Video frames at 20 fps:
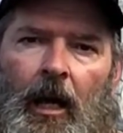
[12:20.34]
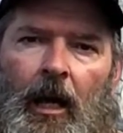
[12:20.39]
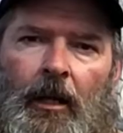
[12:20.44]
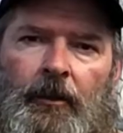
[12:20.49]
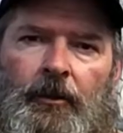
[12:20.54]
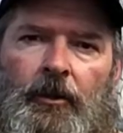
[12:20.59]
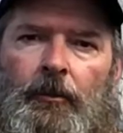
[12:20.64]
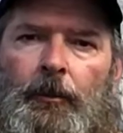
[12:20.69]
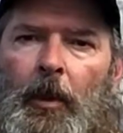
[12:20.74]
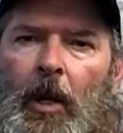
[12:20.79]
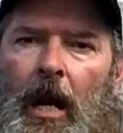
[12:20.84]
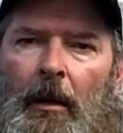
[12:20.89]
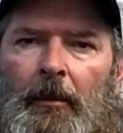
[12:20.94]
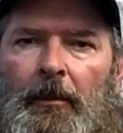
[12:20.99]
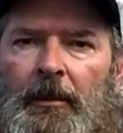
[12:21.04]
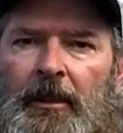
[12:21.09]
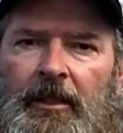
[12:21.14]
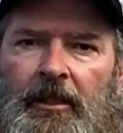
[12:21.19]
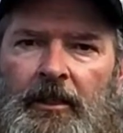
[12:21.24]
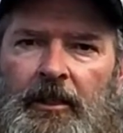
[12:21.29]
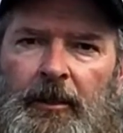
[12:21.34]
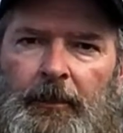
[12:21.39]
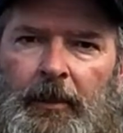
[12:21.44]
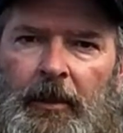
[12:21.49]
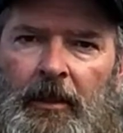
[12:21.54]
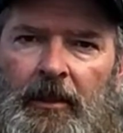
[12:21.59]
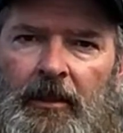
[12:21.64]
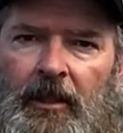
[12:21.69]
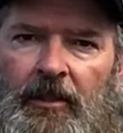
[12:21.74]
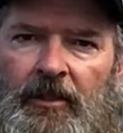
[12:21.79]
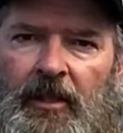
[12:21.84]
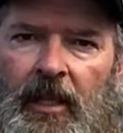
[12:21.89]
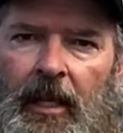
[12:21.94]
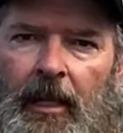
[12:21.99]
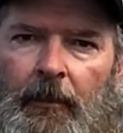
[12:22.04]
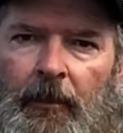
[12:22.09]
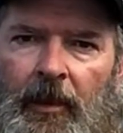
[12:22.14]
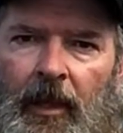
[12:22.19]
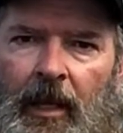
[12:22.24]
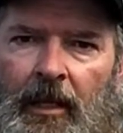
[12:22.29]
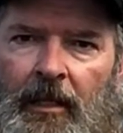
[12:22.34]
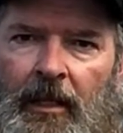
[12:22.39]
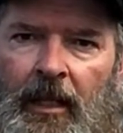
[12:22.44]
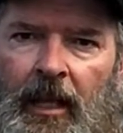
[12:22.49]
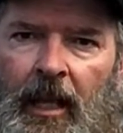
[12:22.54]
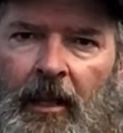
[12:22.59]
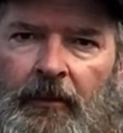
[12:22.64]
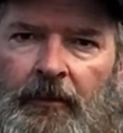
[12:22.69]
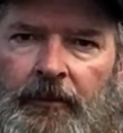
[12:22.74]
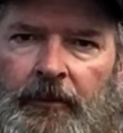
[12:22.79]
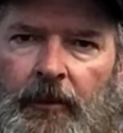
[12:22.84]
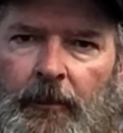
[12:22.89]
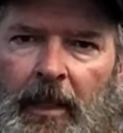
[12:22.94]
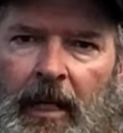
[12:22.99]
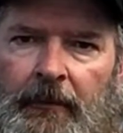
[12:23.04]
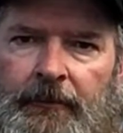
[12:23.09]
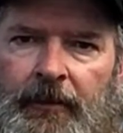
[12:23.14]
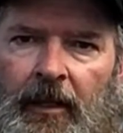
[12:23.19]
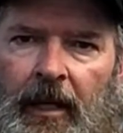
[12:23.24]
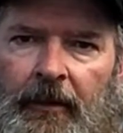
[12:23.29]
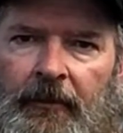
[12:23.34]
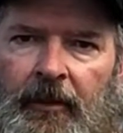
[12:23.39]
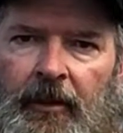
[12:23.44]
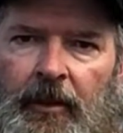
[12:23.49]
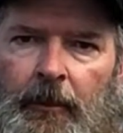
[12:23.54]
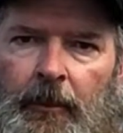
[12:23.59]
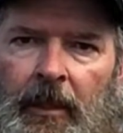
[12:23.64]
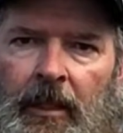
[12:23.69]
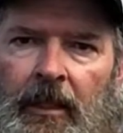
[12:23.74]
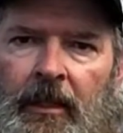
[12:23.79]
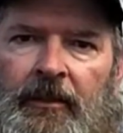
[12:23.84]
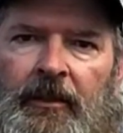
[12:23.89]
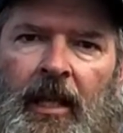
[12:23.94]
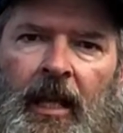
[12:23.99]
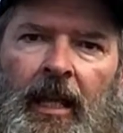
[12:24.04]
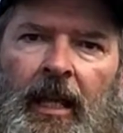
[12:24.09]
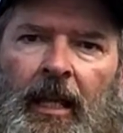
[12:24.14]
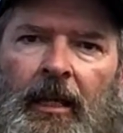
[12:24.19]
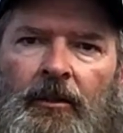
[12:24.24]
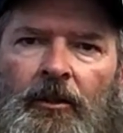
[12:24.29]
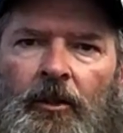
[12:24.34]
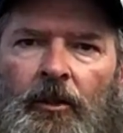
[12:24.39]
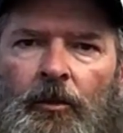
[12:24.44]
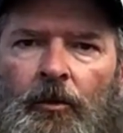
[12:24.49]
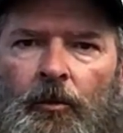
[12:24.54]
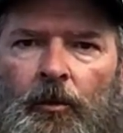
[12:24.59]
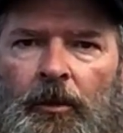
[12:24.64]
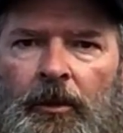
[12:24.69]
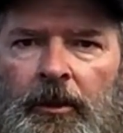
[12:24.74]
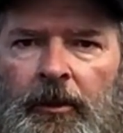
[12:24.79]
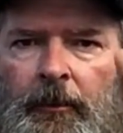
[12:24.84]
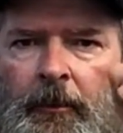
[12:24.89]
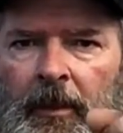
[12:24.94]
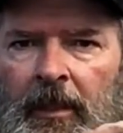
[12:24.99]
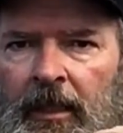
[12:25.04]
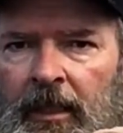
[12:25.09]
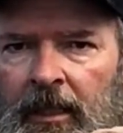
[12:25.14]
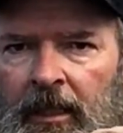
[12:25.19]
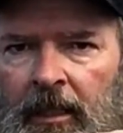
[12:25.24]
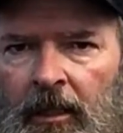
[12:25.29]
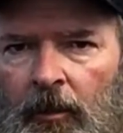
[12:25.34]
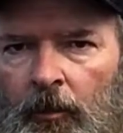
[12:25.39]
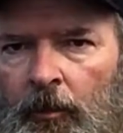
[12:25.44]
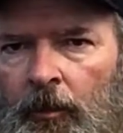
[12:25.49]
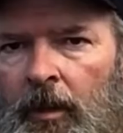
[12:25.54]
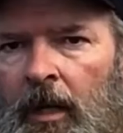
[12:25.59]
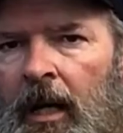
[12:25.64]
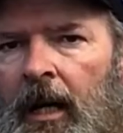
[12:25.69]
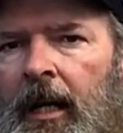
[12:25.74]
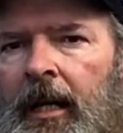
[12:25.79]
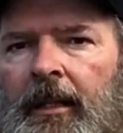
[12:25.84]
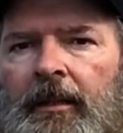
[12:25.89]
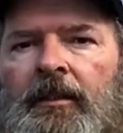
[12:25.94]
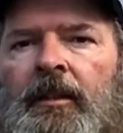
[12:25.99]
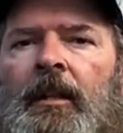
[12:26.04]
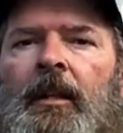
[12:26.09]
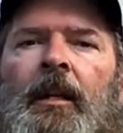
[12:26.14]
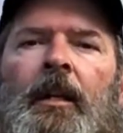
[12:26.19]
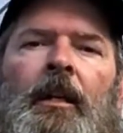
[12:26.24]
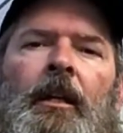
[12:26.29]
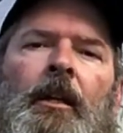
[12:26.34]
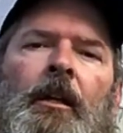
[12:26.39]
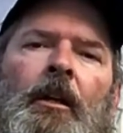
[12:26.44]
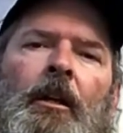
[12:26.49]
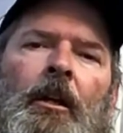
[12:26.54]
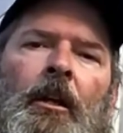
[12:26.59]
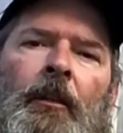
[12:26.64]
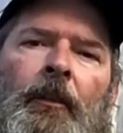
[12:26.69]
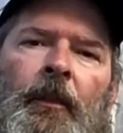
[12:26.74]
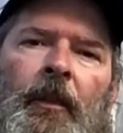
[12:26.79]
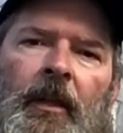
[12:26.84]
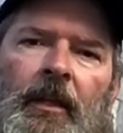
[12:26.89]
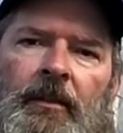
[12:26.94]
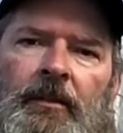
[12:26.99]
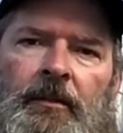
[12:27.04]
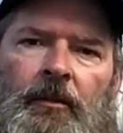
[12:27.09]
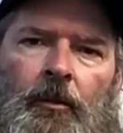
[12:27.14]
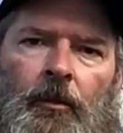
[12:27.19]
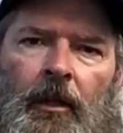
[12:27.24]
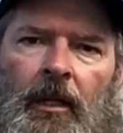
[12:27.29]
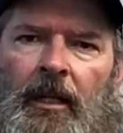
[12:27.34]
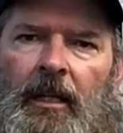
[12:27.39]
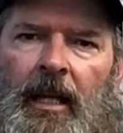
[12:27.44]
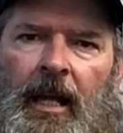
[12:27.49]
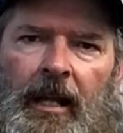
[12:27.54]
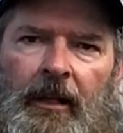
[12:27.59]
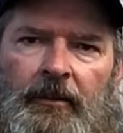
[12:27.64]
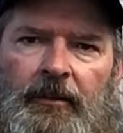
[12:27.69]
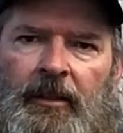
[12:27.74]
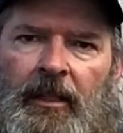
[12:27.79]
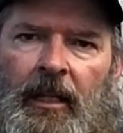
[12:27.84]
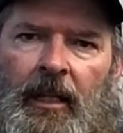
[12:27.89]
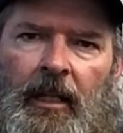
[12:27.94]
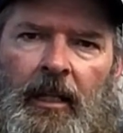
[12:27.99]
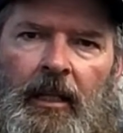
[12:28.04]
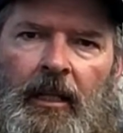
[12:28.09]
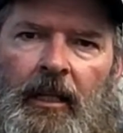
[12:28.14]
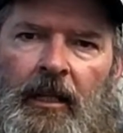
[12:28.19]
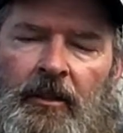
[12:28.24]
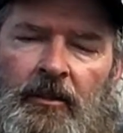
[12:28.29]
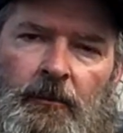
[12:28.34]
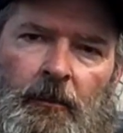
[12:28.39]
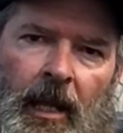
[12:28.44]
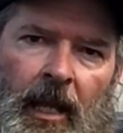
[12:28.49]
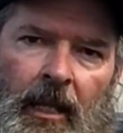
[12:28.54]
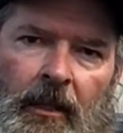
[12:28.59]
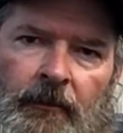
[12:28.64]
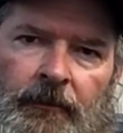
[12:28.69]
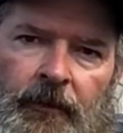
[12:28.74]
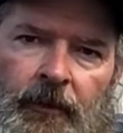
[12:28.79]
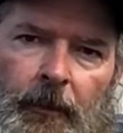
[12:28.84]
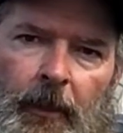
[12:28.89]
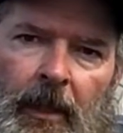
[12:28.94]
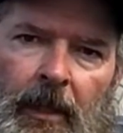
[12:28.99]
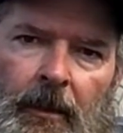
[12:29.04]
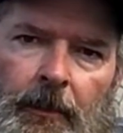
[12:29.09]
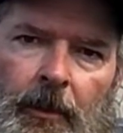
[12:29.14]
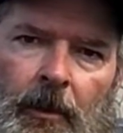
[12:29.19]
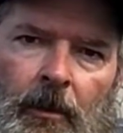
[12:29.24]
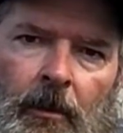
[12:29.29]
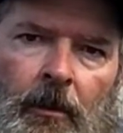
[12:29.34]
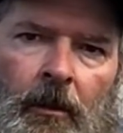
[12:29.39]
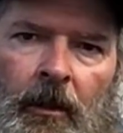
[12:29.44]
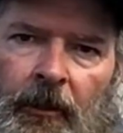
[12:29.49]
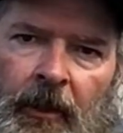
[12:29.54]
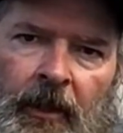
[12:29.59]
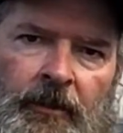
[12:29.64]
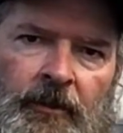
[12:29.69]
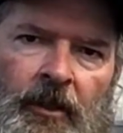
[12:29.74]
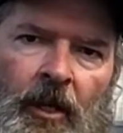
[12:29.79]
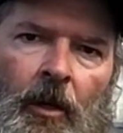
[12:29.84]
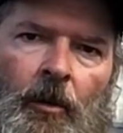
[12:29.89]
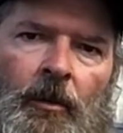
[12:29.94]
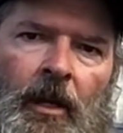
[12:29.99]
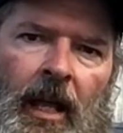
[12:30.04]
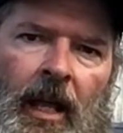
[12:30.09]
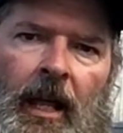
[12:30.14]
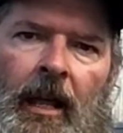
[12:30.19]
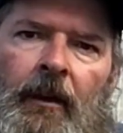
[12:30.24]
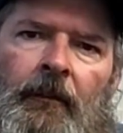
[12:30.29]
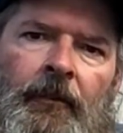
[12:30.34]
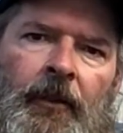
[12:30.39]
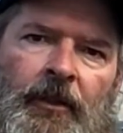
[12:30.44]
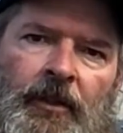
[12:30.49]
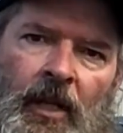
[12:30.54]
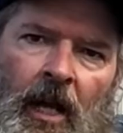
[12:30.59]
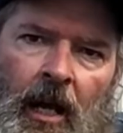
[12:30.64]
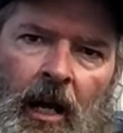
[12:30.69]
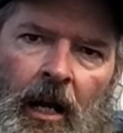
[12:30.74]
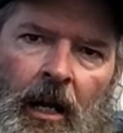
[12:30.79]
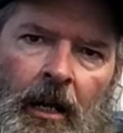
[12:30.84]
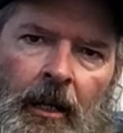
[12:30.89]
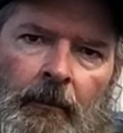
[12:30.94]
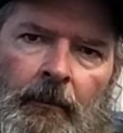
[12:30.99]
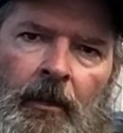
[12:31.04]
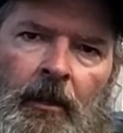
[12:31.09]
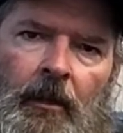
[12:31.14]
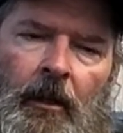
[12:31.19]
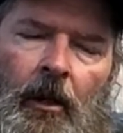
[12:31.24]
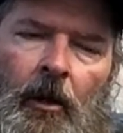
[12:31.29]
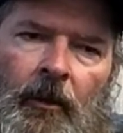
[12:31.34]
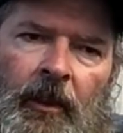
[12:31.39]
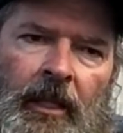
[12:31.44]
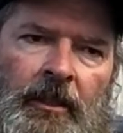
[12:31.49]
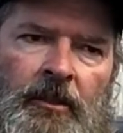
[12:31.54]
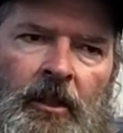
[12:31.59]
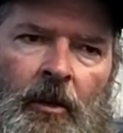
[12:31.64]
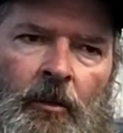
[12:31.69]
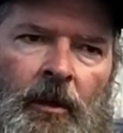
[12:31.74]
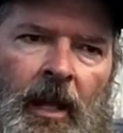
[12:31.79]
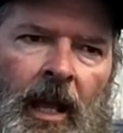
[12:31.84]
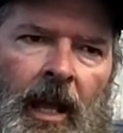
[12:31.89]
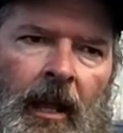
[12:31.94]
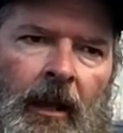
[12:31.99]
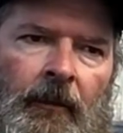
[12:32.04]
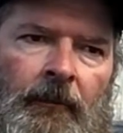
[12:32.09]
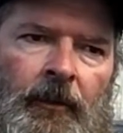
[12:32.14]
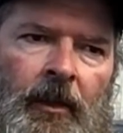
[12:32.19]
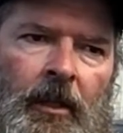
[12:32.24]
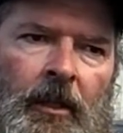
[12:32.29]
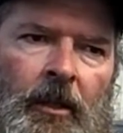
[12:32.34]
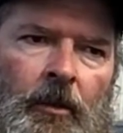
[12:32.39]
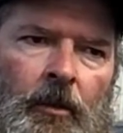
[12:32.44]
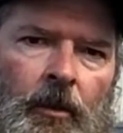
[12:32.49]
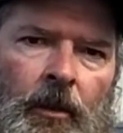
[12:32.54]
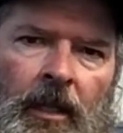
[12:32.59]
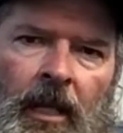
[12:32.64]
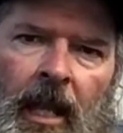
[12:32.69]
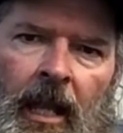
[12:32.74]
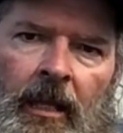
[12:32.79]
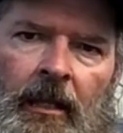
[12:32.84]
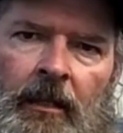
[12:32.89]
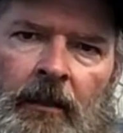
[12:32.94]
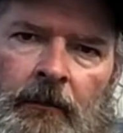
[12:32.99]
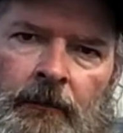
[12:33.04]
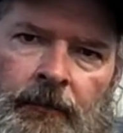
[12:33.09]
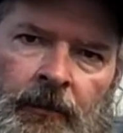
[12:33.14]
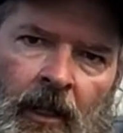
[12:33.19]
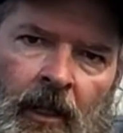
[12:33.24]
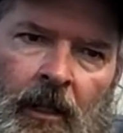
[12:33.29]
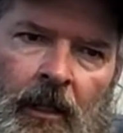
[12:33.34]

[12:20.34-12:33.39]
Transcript: You probably could have put the same thing together for about 500 bucks, and you would be right. This greenhouse kit is made for people that don't have the time, or they don't have the creative